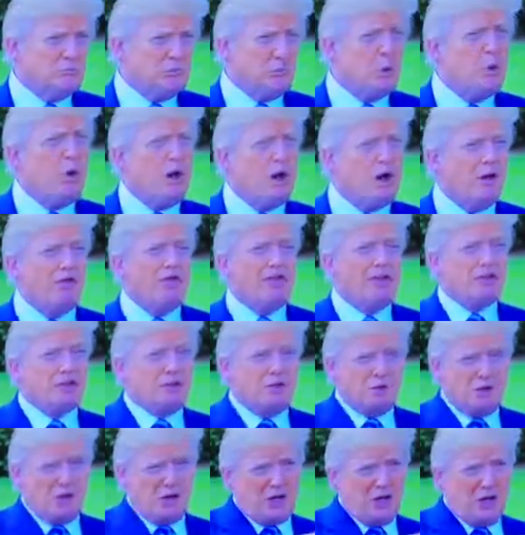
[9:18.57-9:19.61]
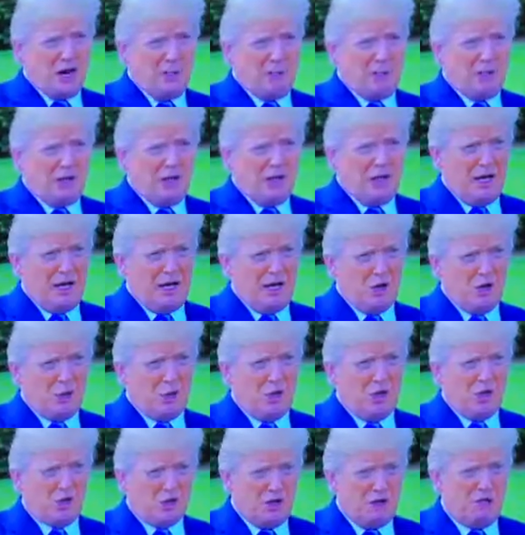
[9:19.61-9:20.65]
Well, that's a very complicated
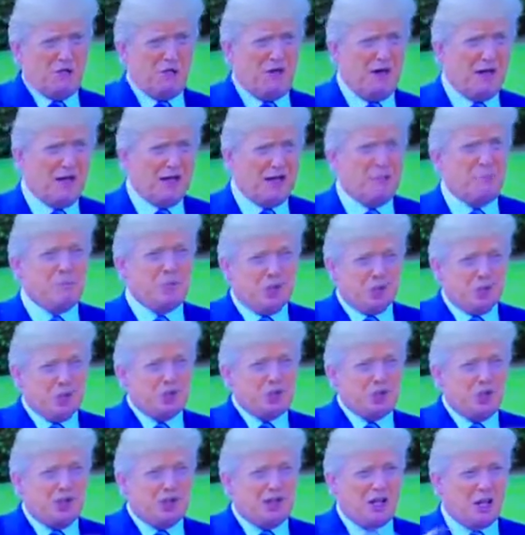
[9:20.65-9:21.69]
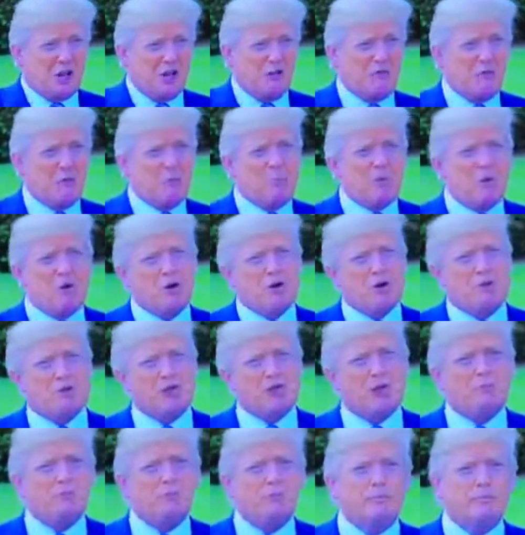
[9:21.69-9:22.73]
question, frankly, but you'll see that over a period
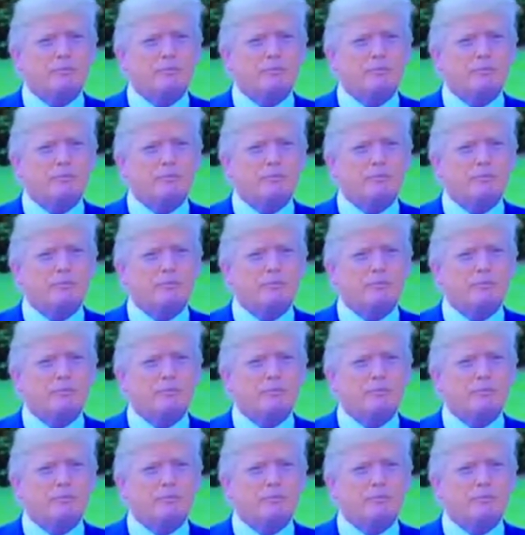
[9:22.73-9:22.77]
of time.